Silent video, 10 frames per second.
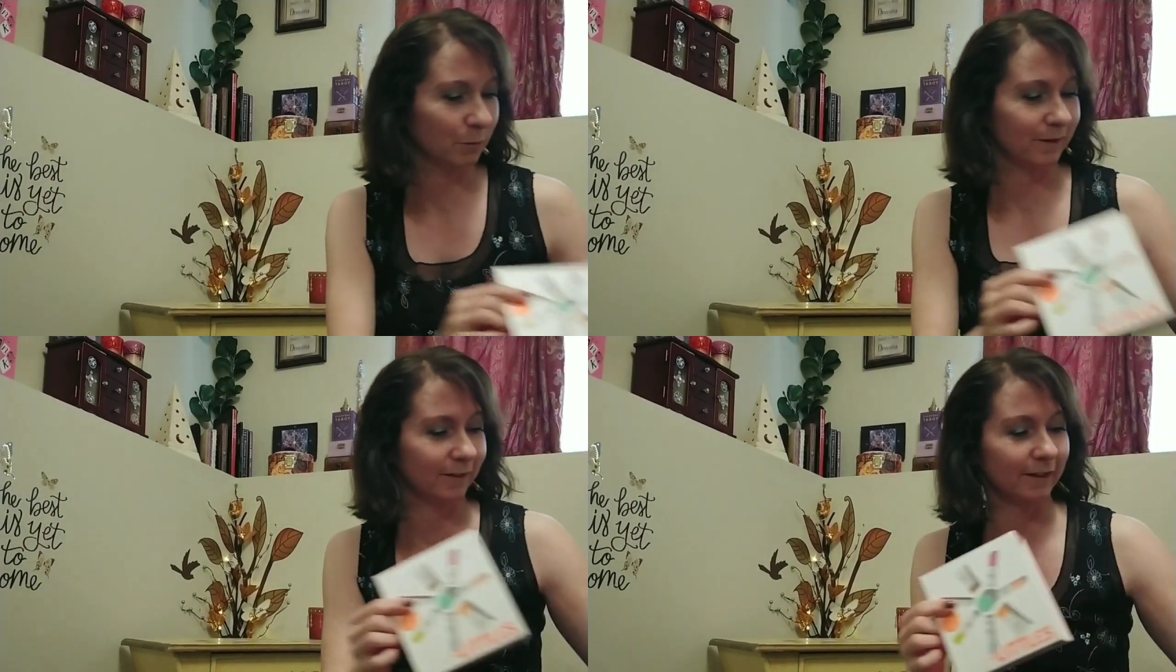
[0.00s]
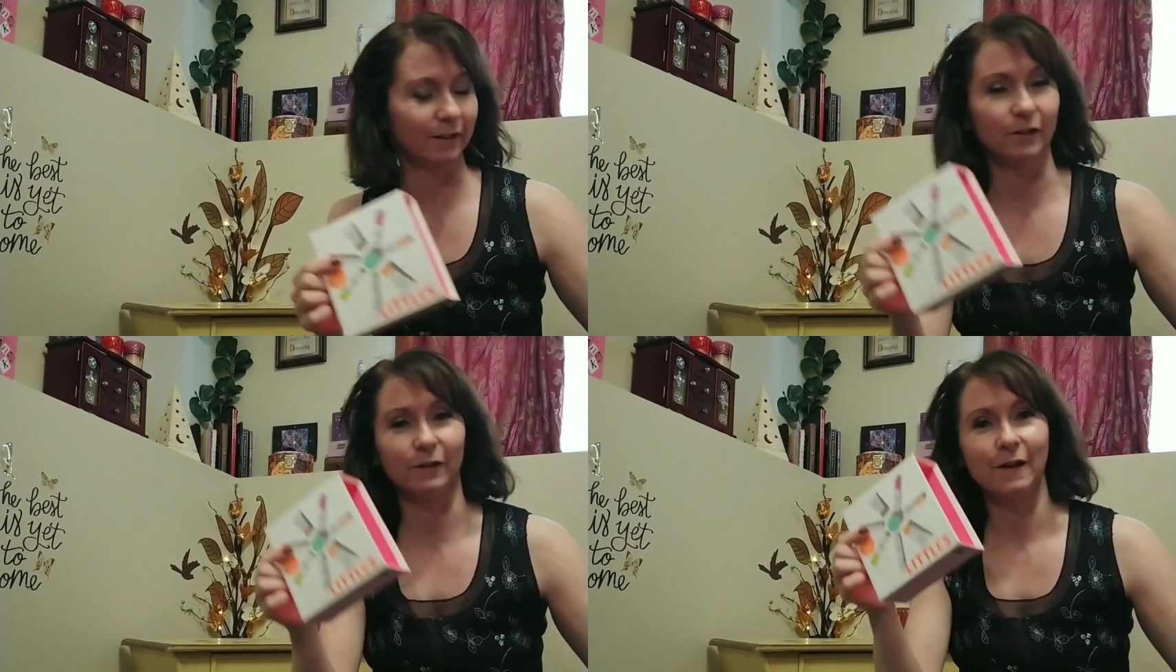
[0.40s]
with the
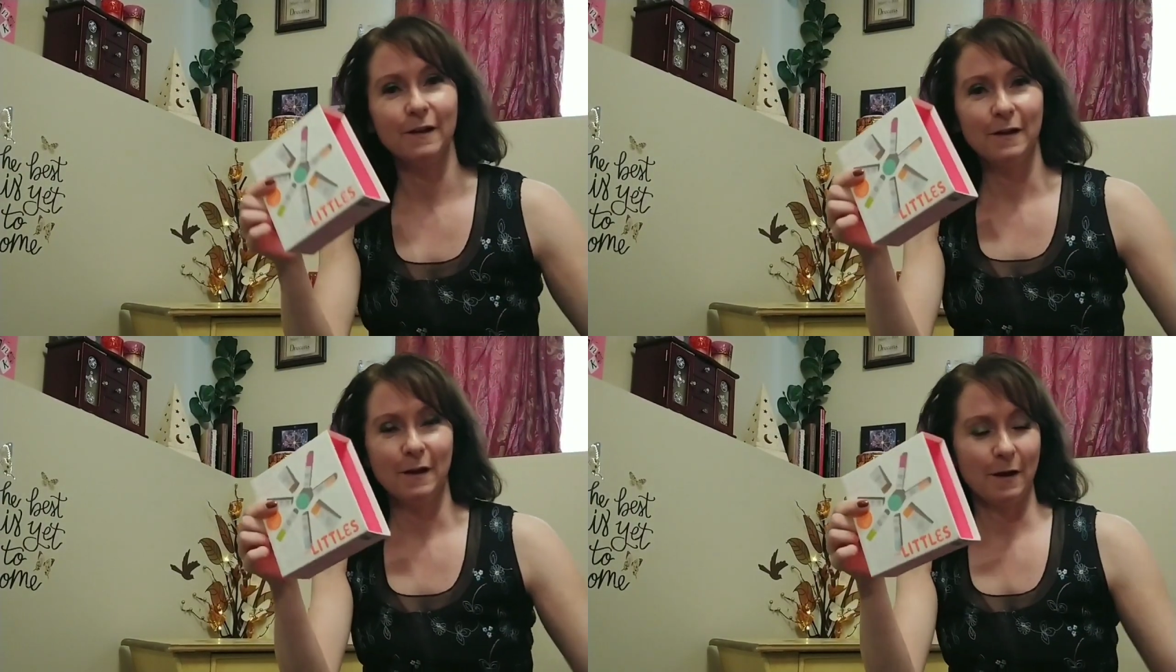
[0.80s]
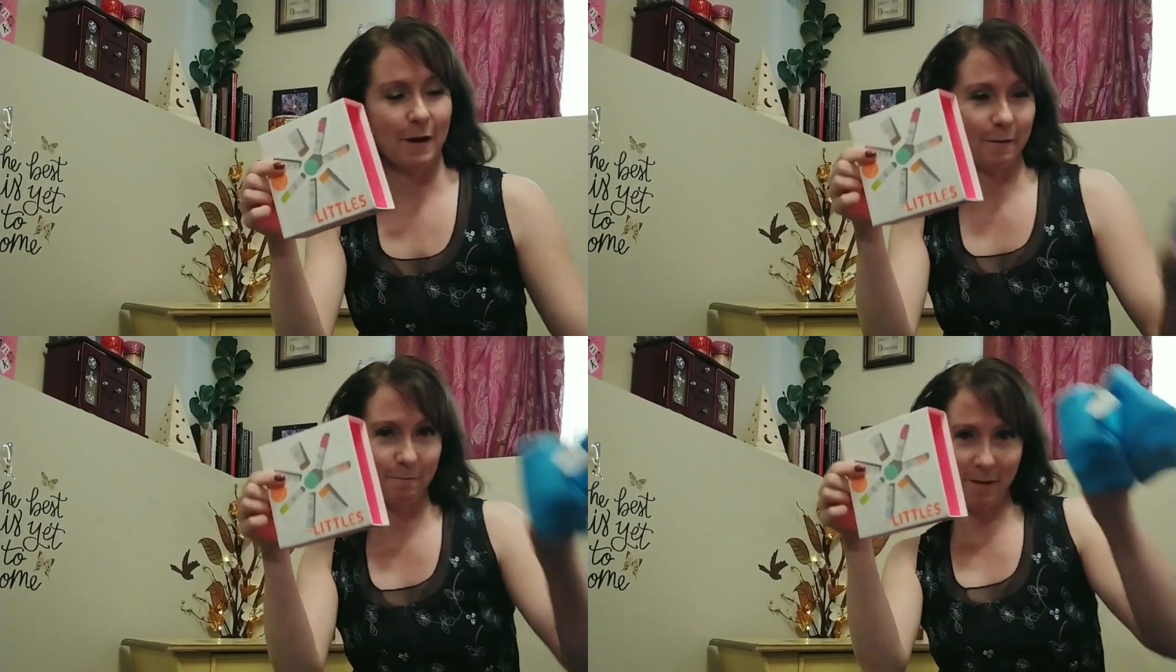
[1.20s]
little
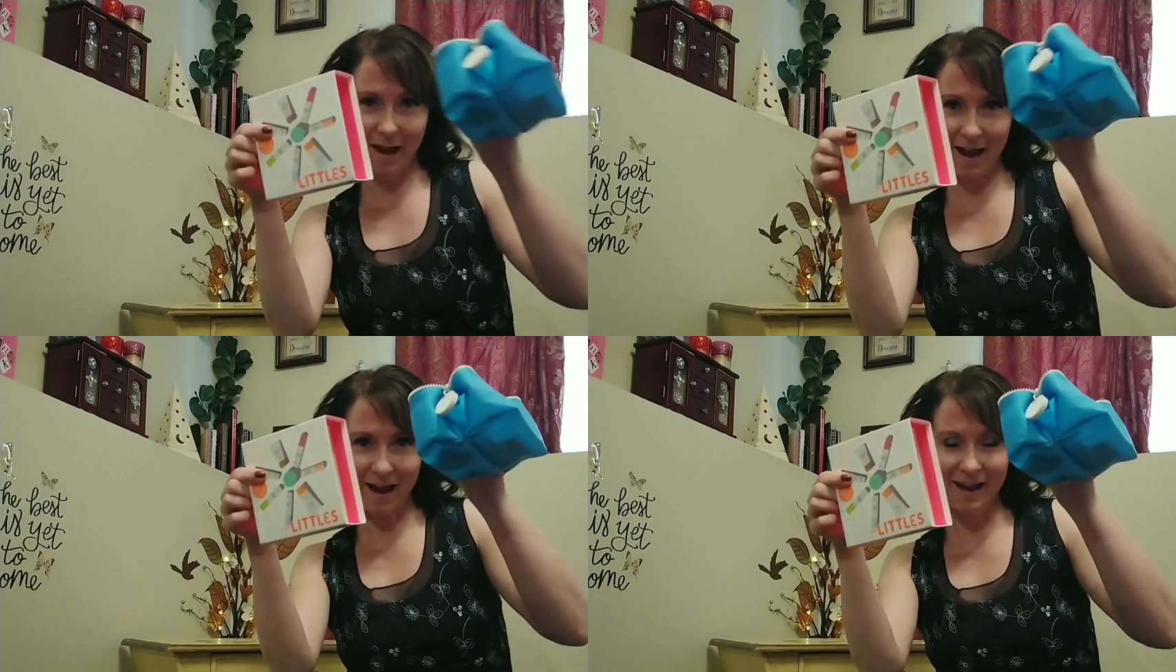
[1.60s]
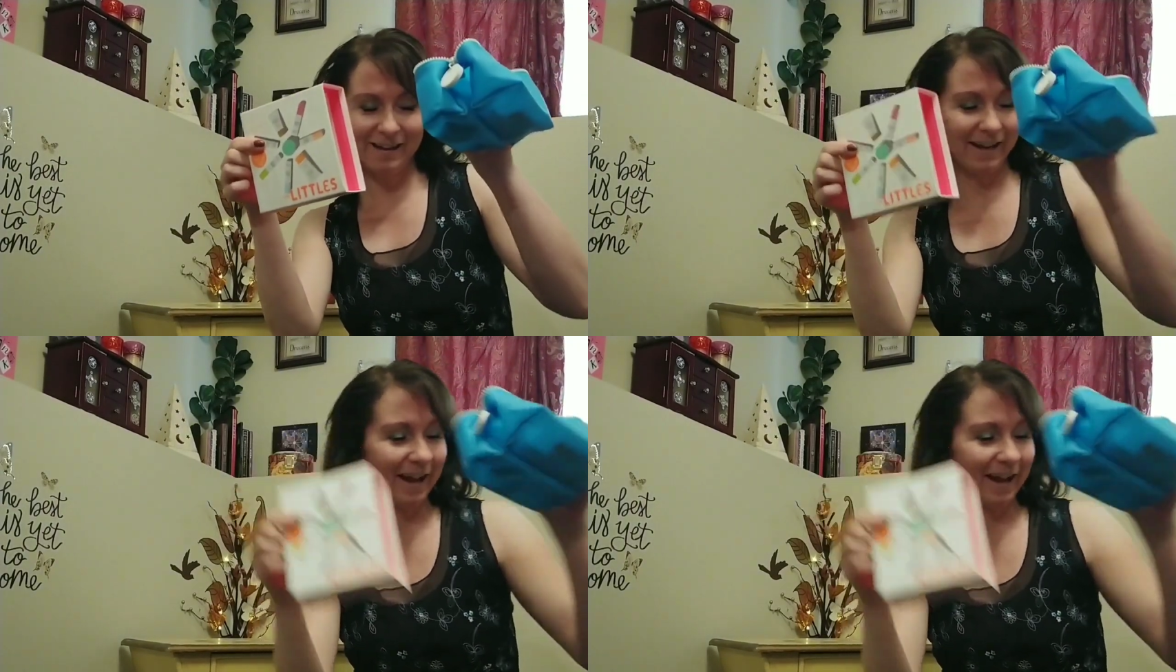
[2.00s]
uh, bag,